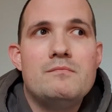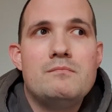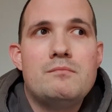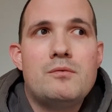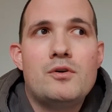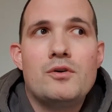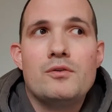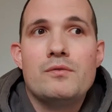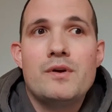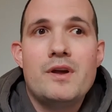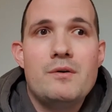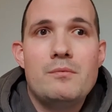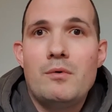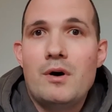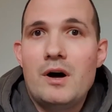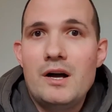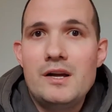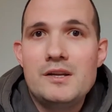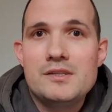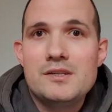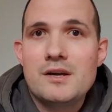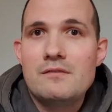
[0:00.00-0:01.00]

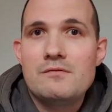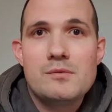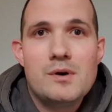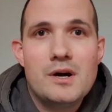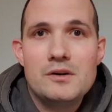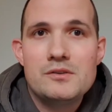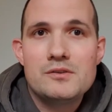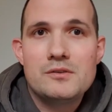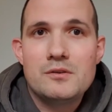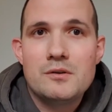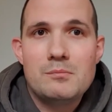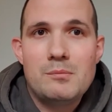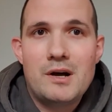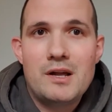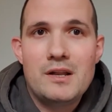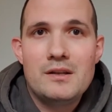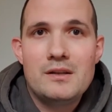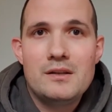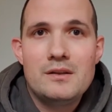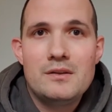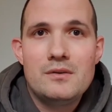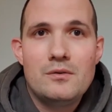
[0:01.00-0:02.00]
Career-wise, I've worked all of my
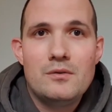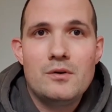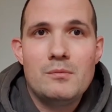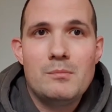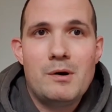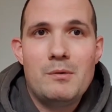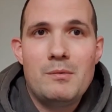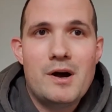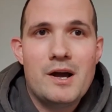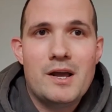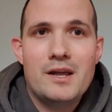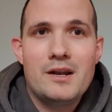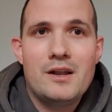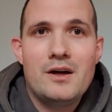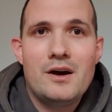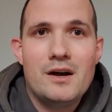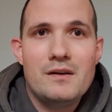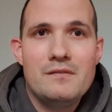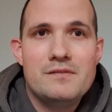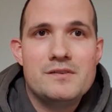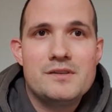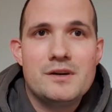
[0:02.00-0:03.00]
working
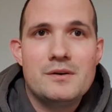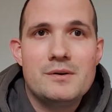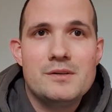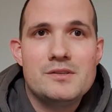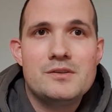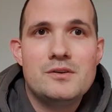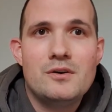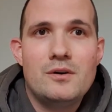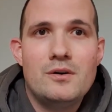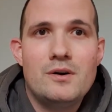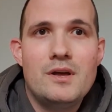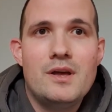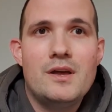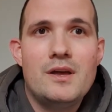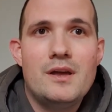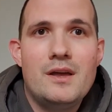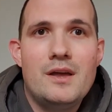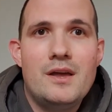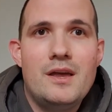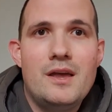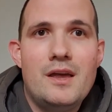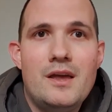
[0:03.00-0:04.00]
life, so it's not
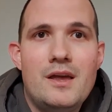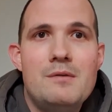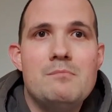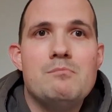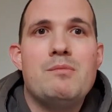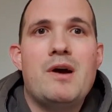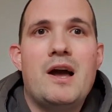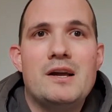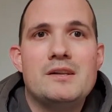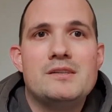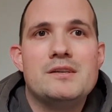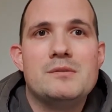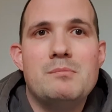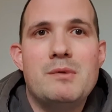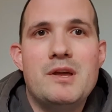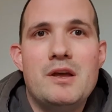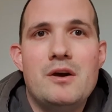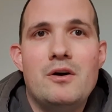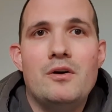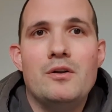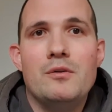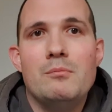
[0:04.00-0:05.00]
impacted
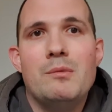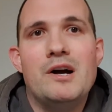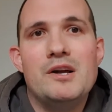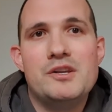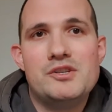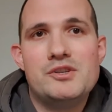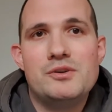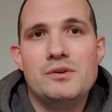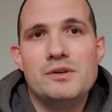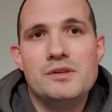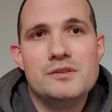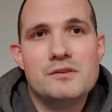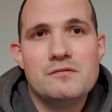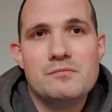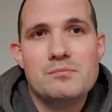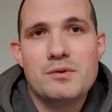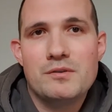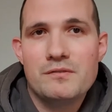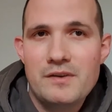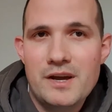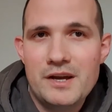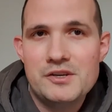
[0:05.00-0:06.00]
me on my choice of
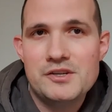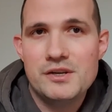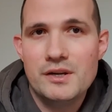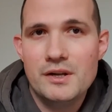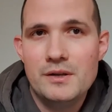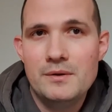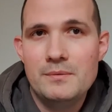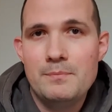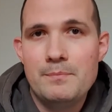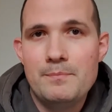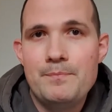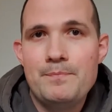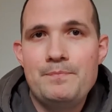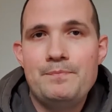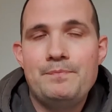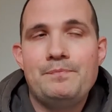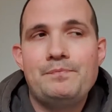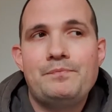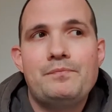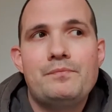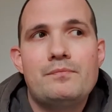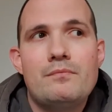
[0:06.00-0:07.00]
profession.
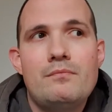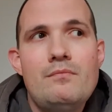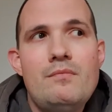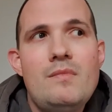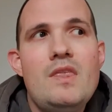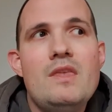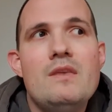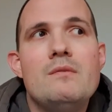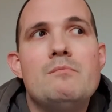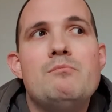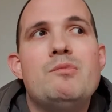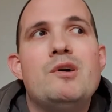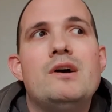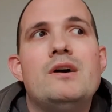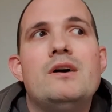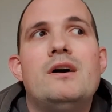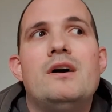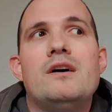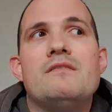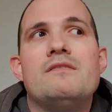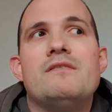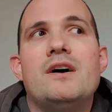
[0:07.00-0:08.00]
But
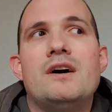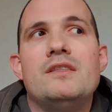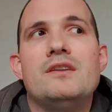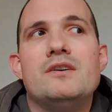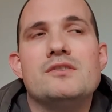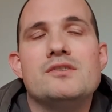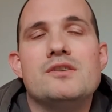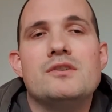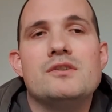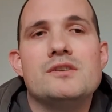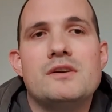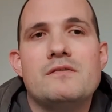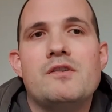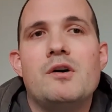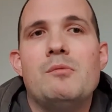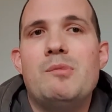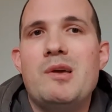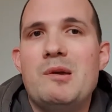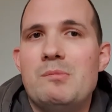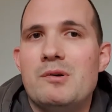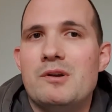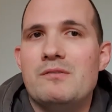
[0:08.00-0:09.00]
I find that as long as I've got
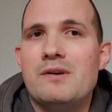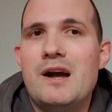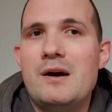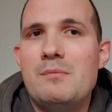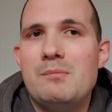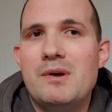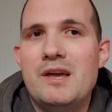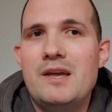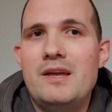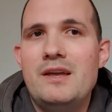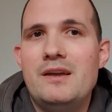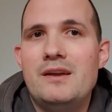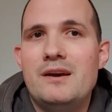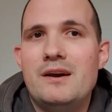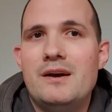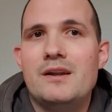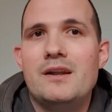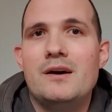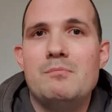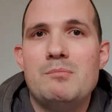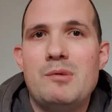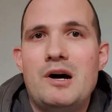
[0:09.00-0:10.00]
people around me
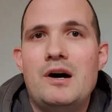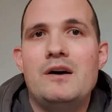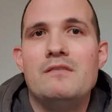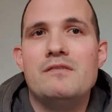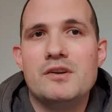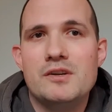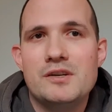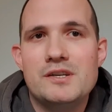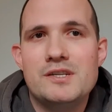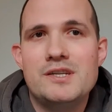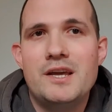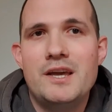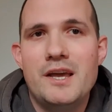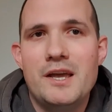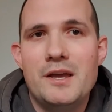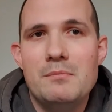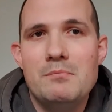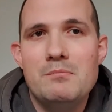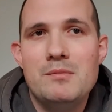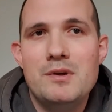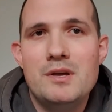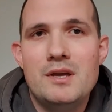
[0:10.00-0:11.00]
and I'm part of a good
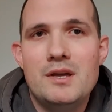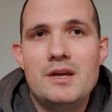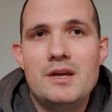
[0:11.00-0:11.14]
team,